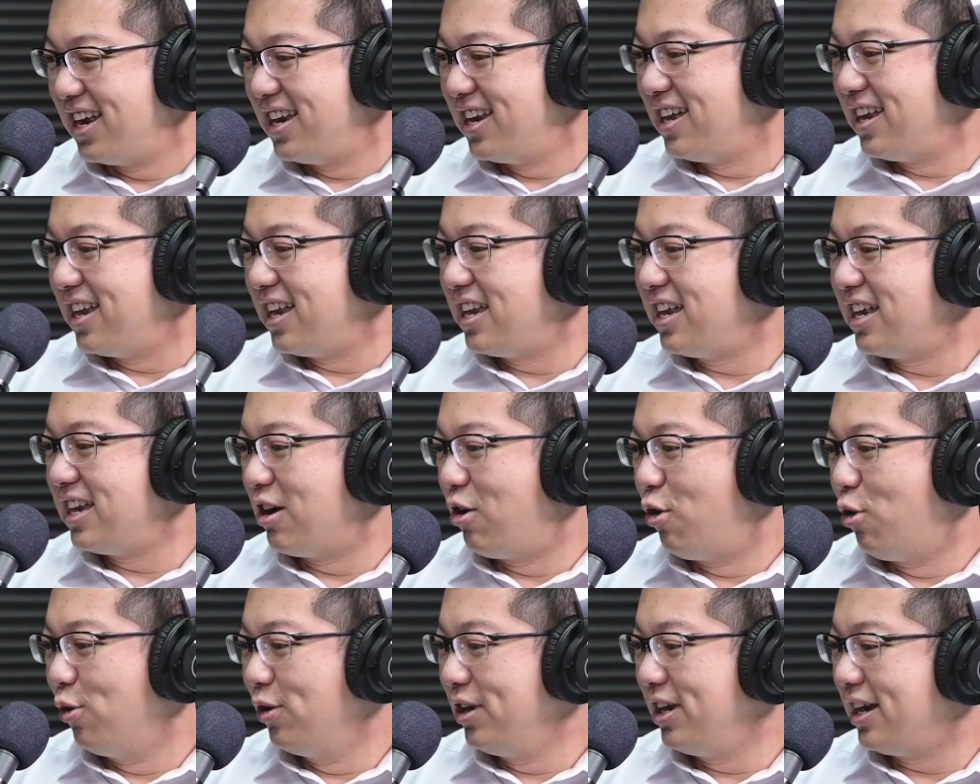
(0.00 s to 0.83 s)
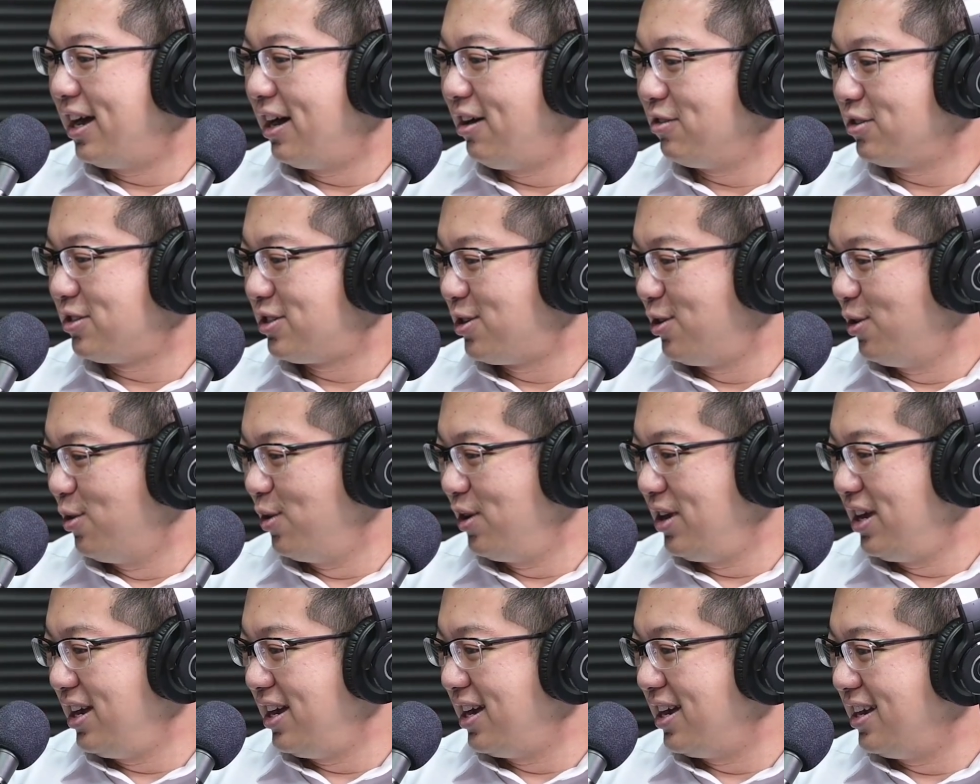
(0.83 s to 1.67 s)
the same, and then they hold it out
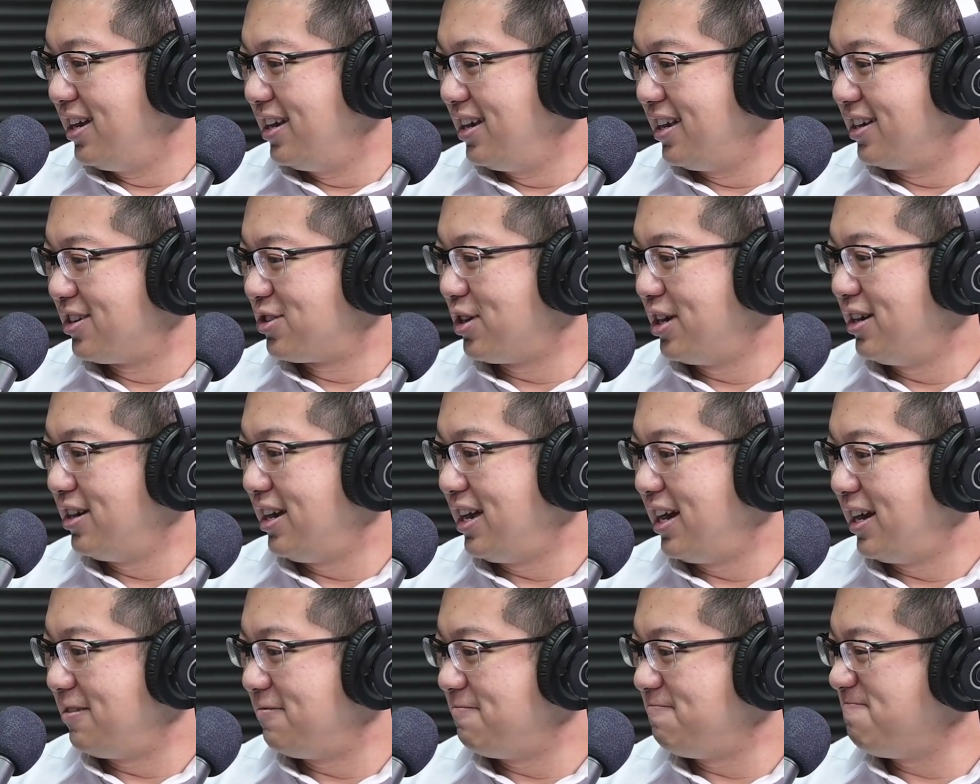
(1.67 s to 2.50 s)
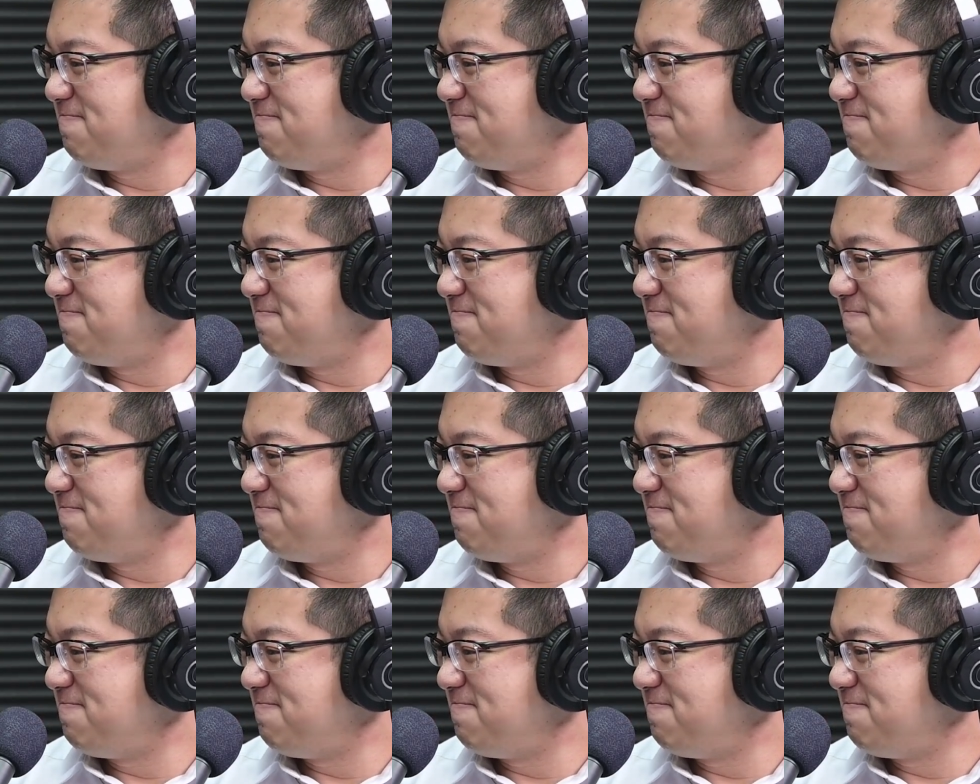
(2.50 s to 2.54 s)
slowly, and then they try to